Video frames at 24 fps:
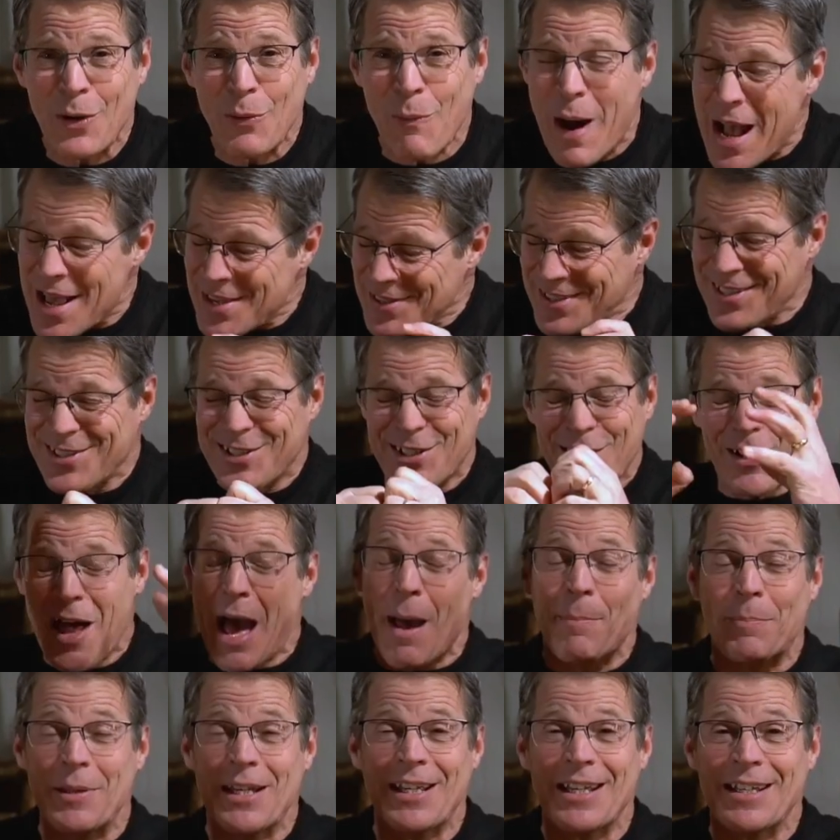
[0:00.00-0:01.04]
Why is this still
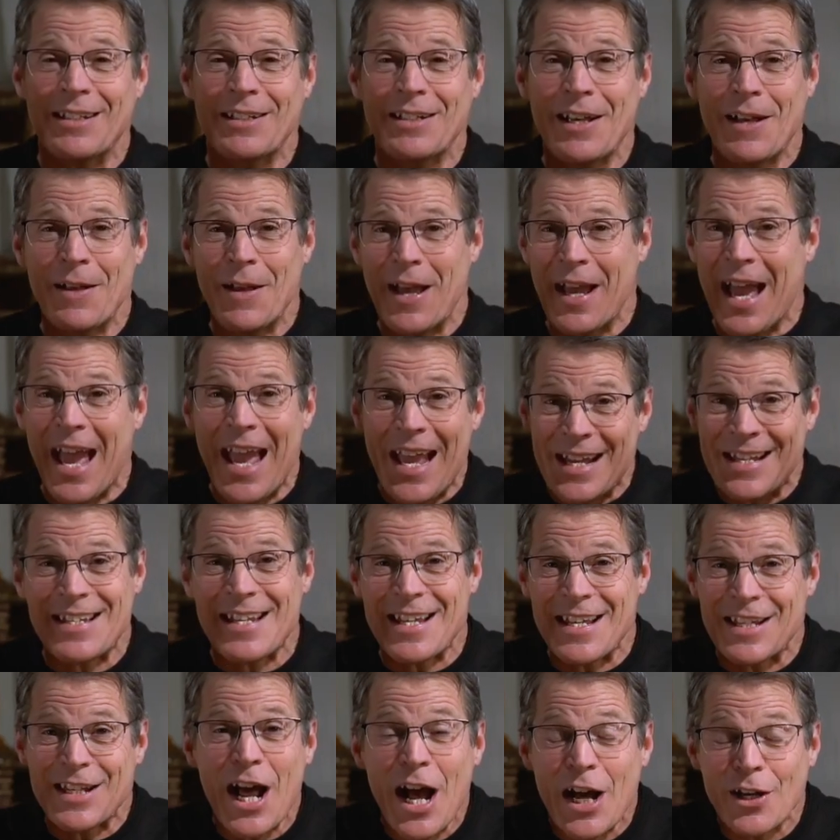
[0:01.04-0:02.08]
happening in
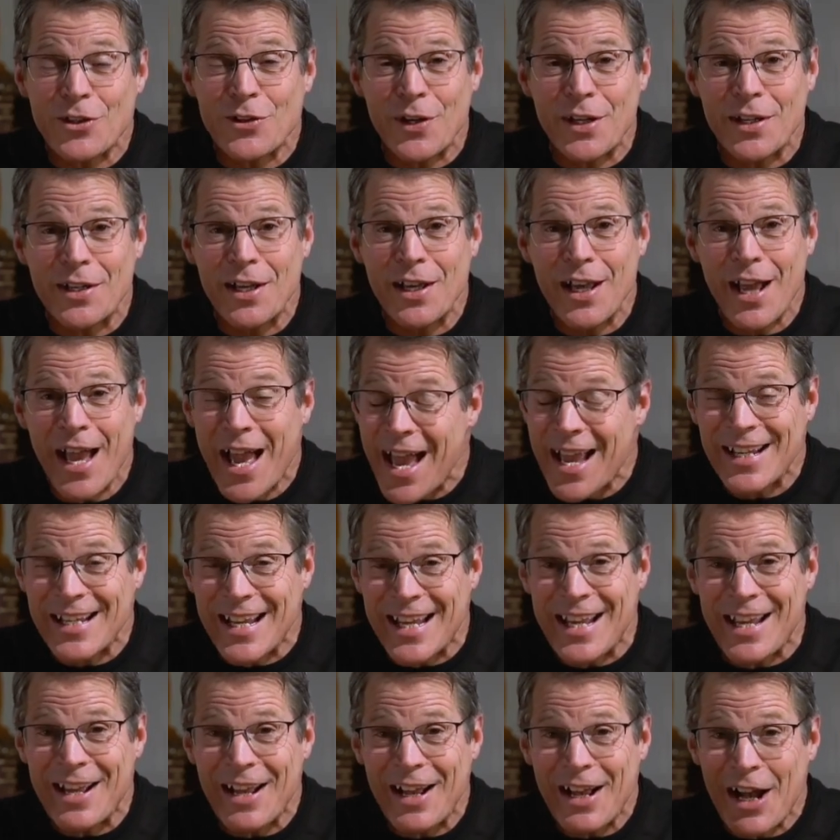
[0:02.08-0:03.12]
1800
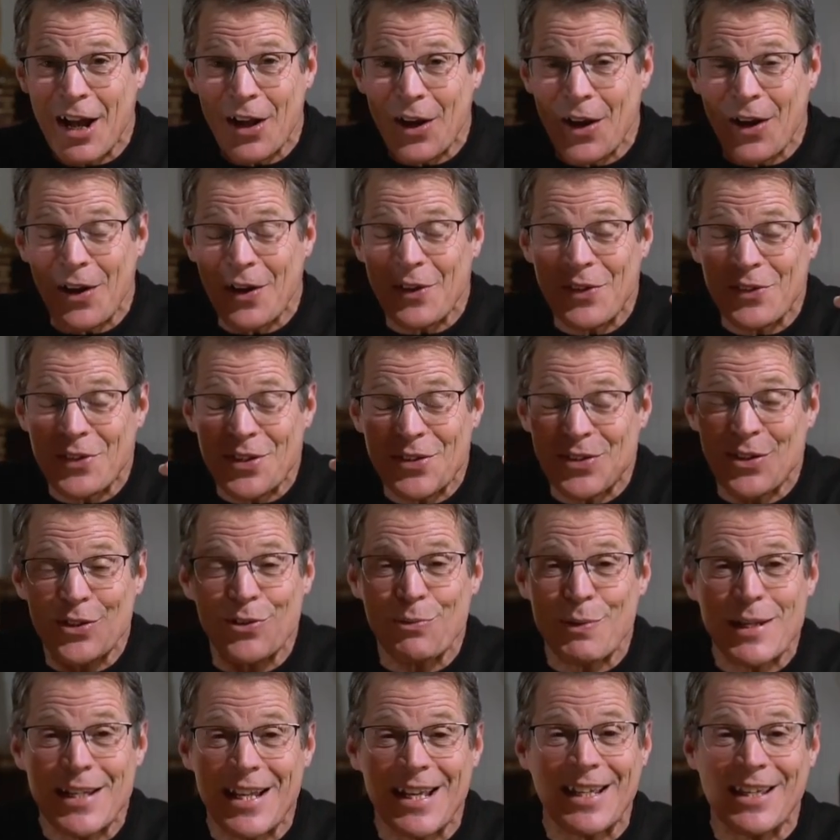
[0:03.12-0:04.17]
AD? This
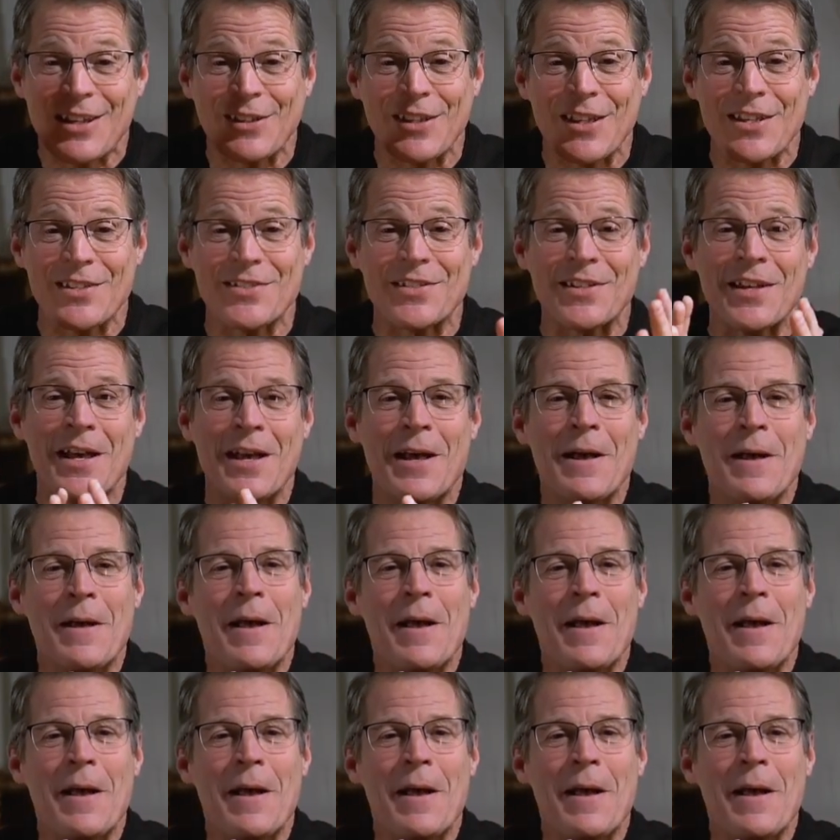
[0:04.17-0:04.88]
is ridiculous.